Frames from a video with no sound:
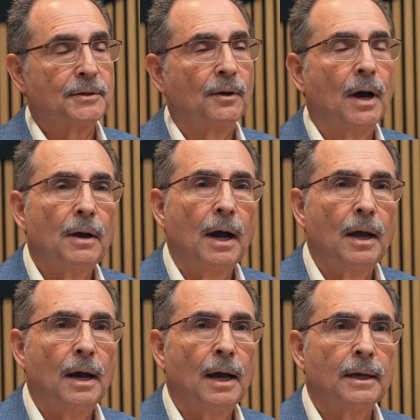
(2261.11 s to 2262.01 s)
So
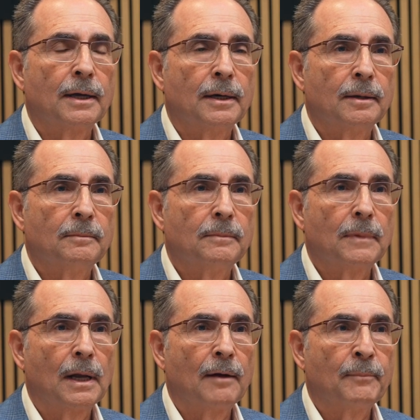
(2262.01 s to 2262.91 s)

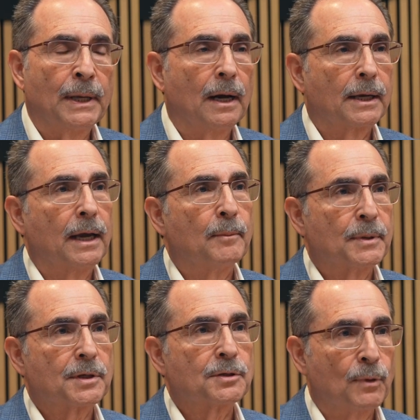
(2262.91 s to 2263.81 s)
I have been on
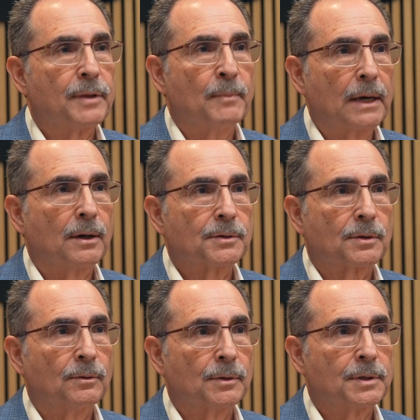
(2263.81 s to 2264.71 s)
campuses with medical
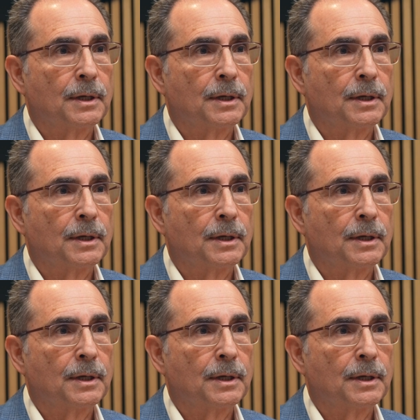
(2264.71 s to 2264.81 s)
schools,